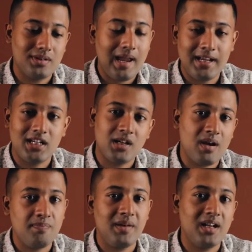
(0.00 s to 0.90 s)
enter
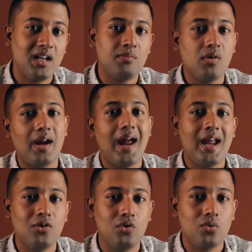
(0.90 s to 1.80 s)
my PIN number
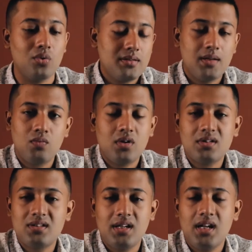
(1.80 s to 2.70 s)
and go. Then
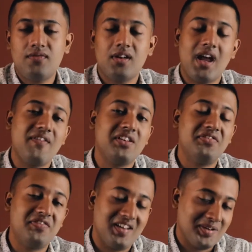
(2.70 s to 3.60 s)
what's the need for having a
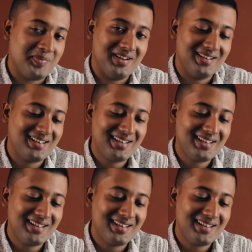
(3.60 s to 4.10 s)
fingerprint?